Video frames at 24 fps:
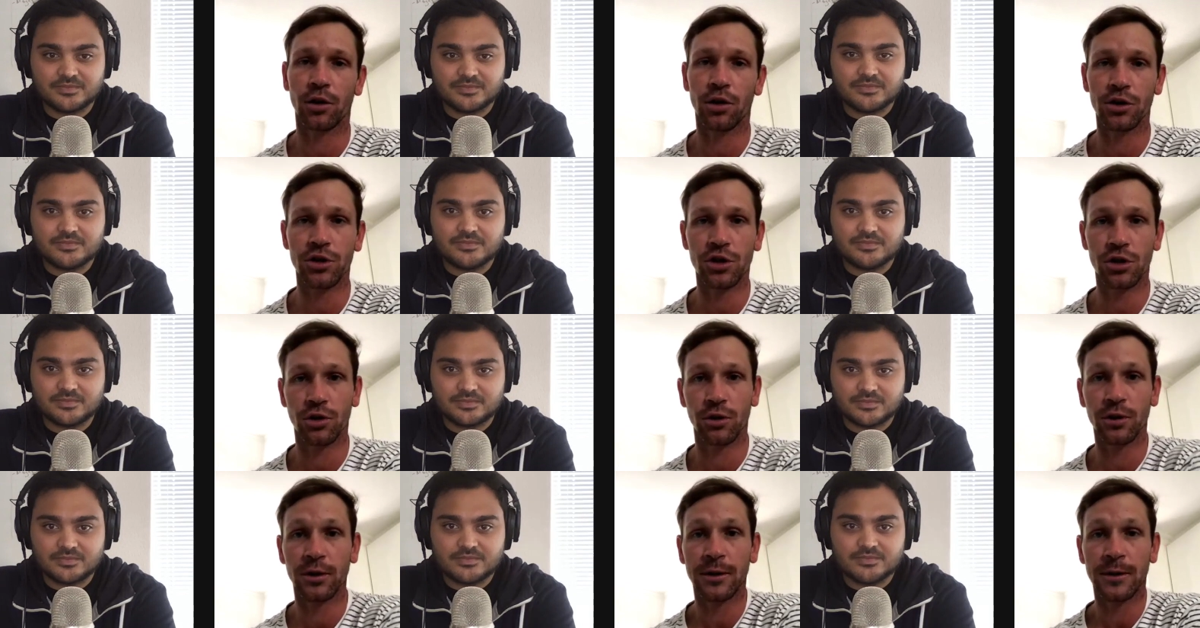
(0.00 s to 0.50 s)

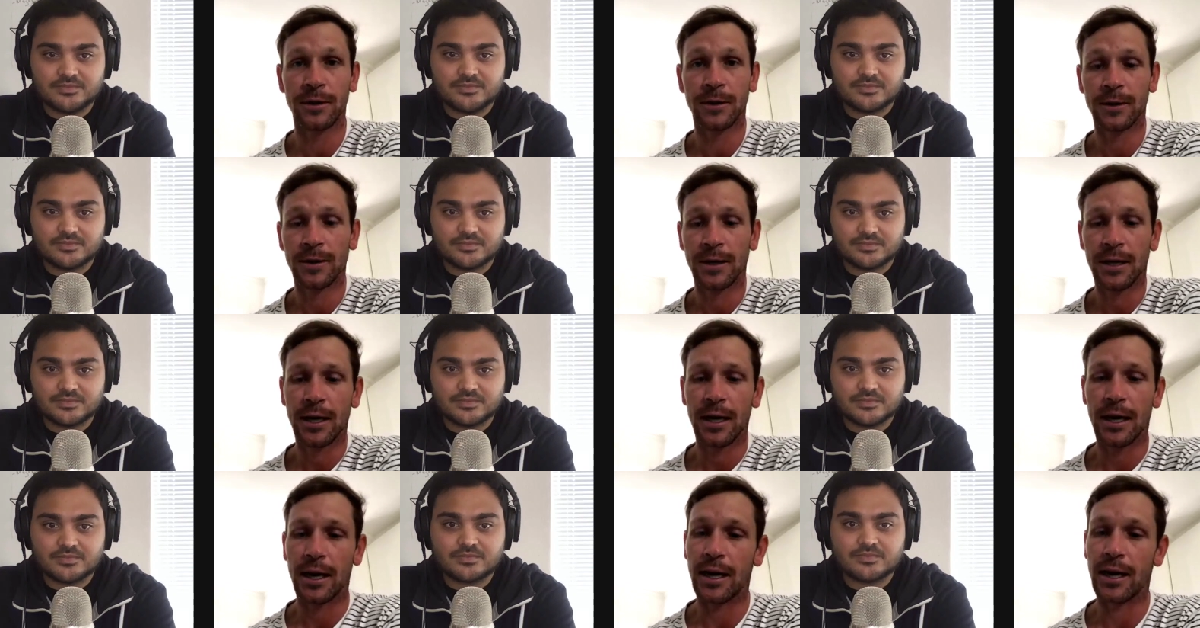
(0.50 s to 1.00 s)
Speaker 1: last year.
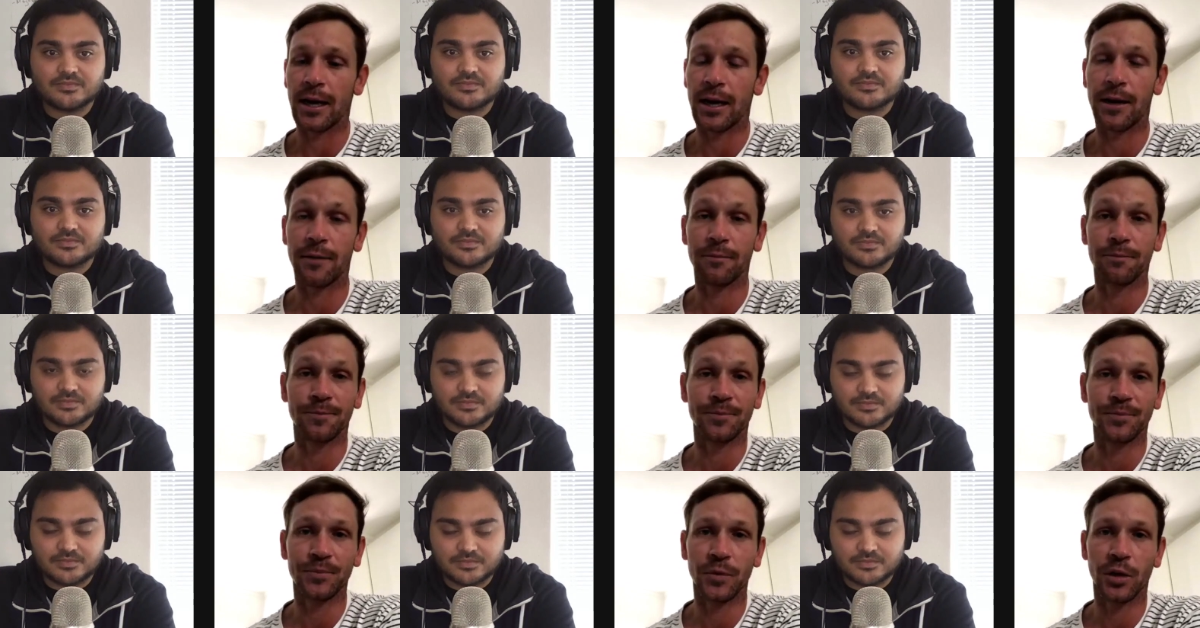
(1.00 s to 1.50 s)

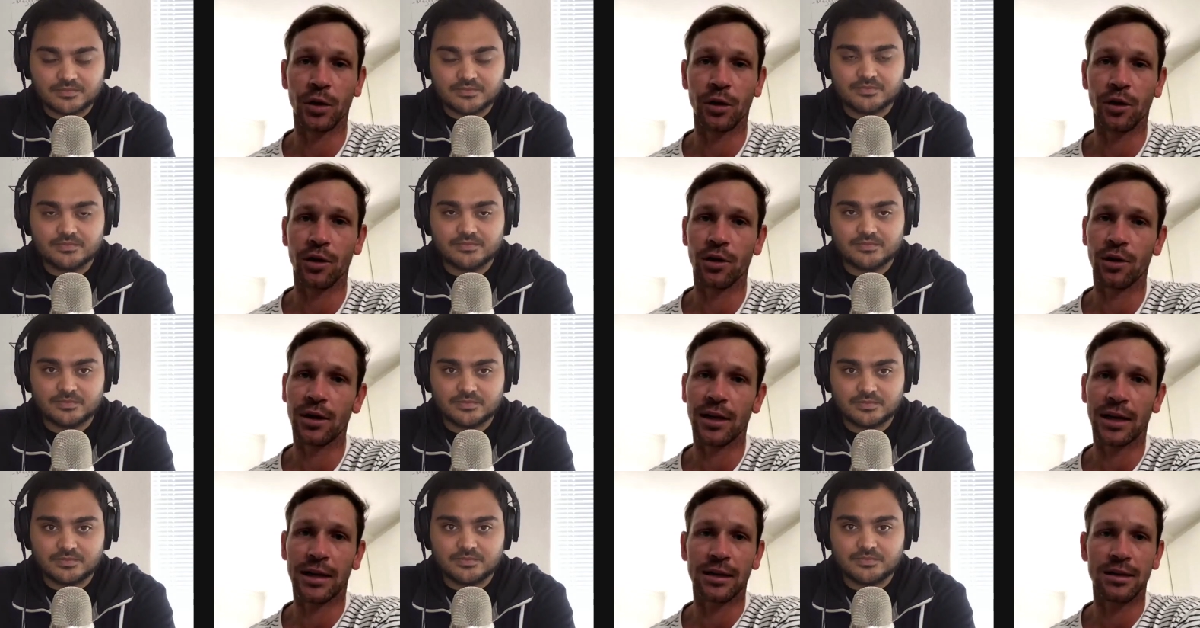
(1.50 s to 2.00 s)
You
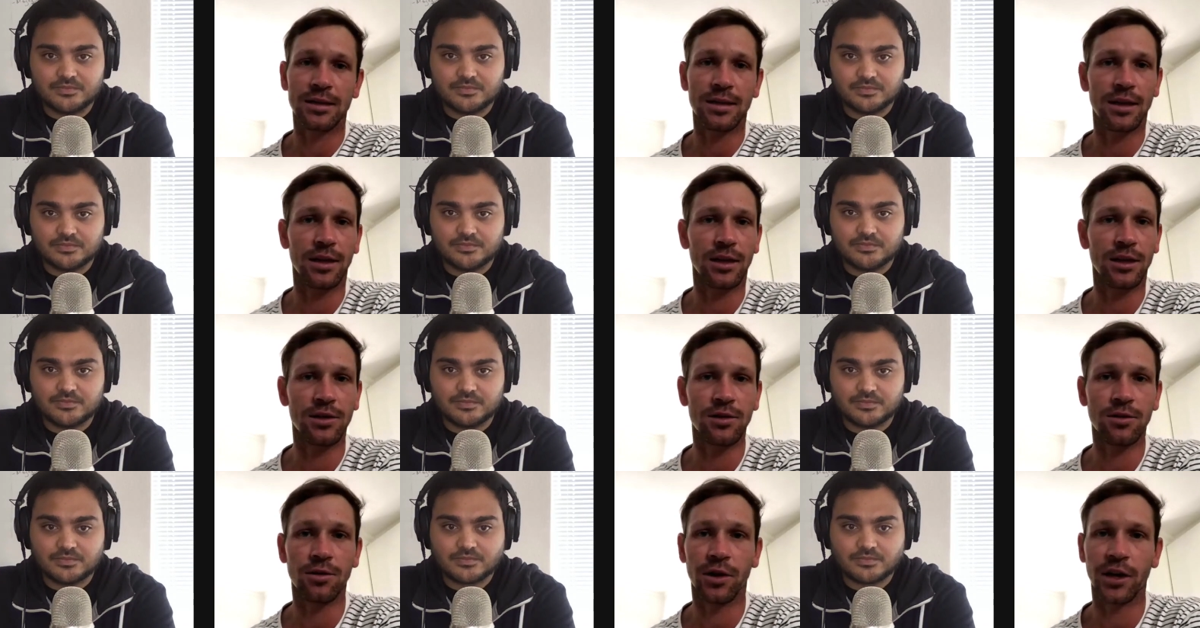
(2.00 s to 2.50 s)
know, like I
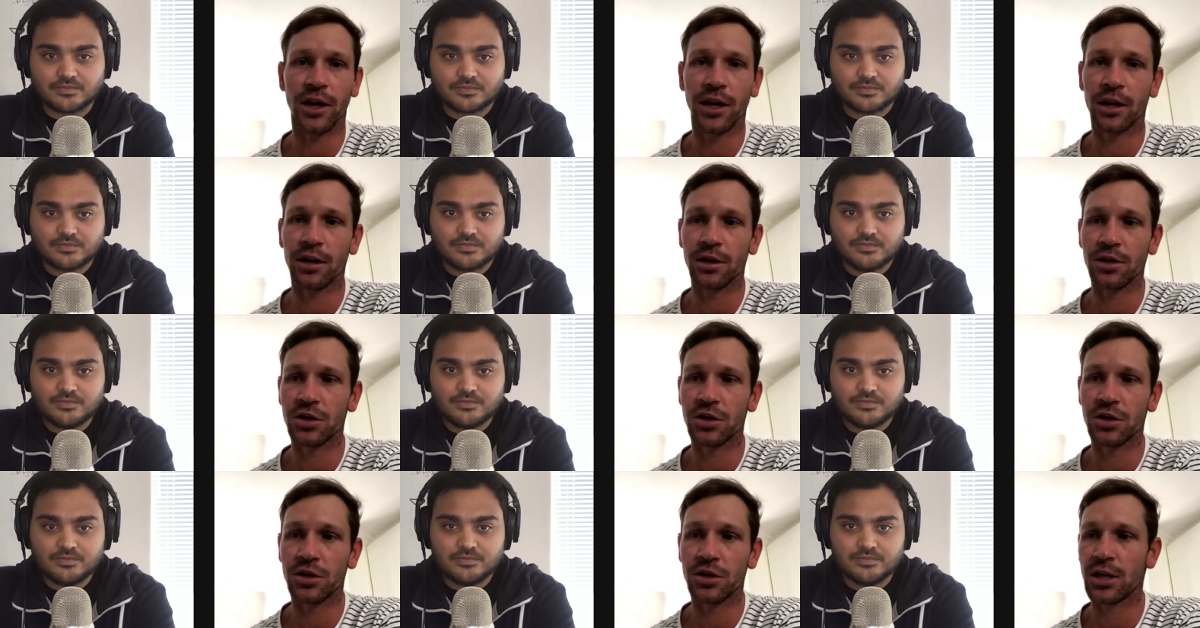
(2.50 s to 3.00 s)
said, he's got
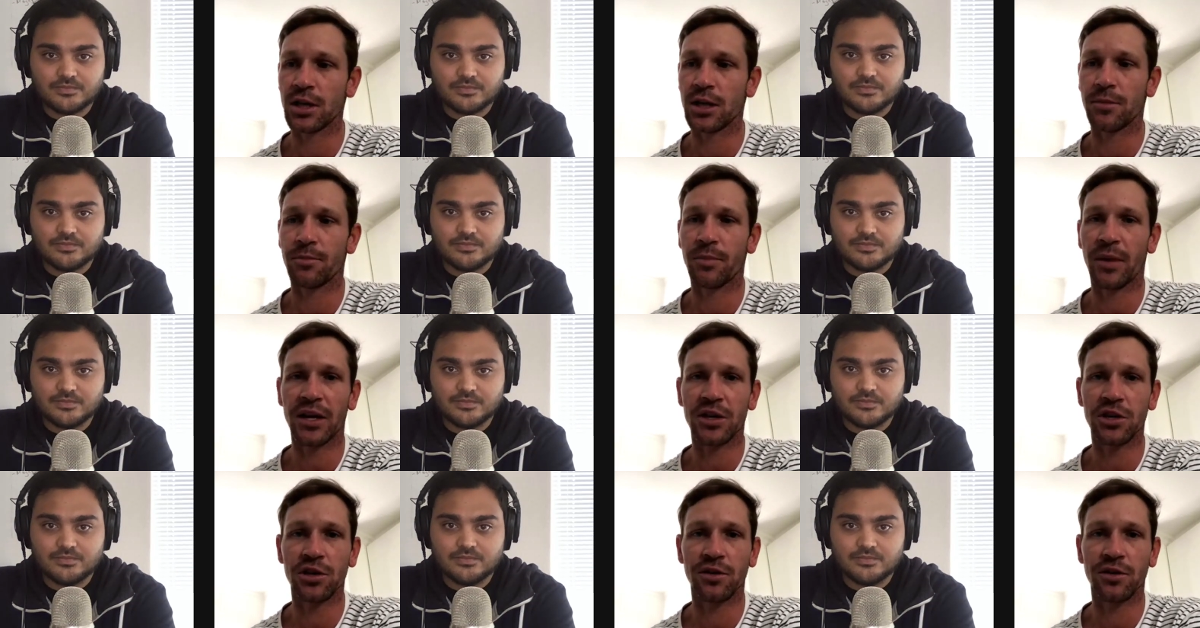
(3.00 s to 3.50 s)

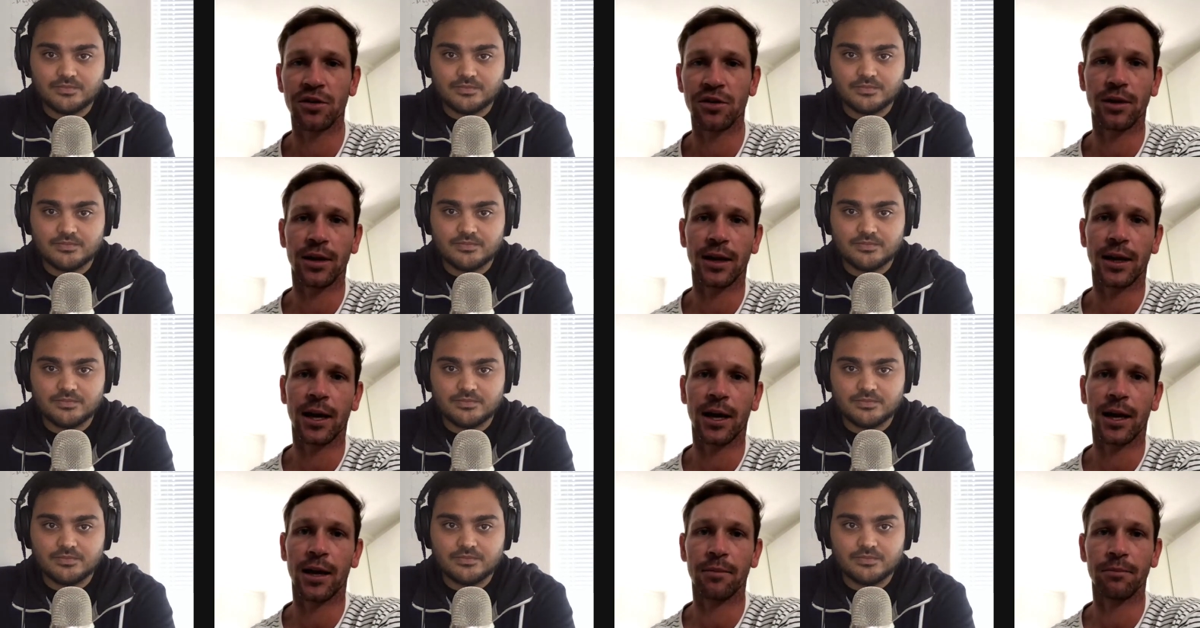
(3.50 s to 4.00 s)
energy, passion for
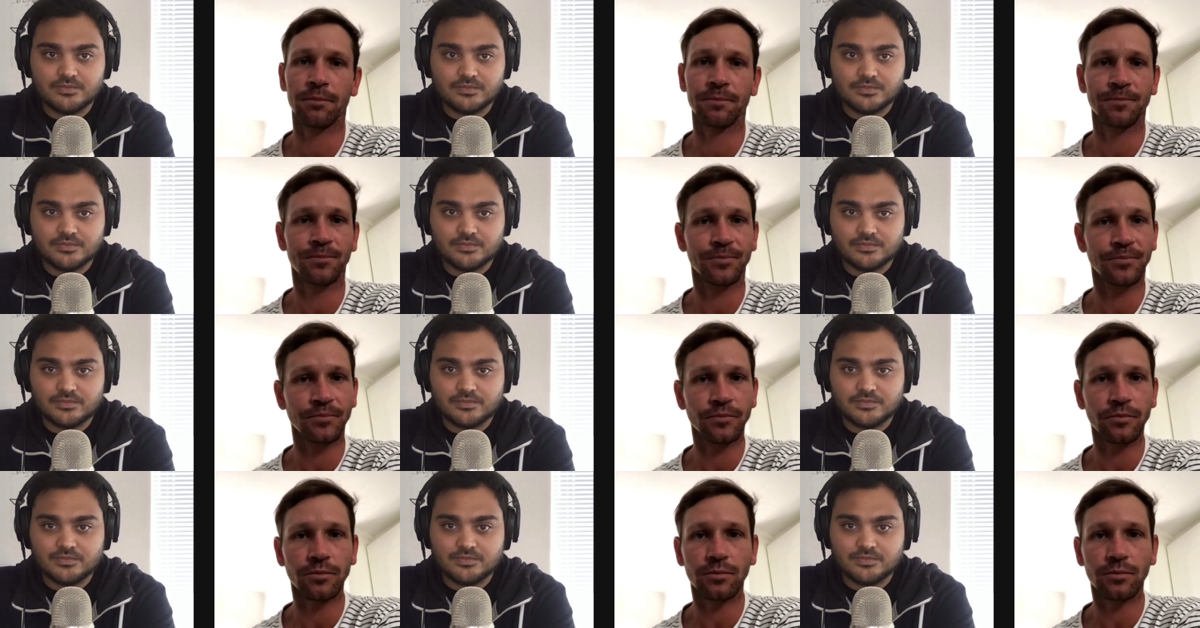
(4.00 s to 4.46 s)
the game.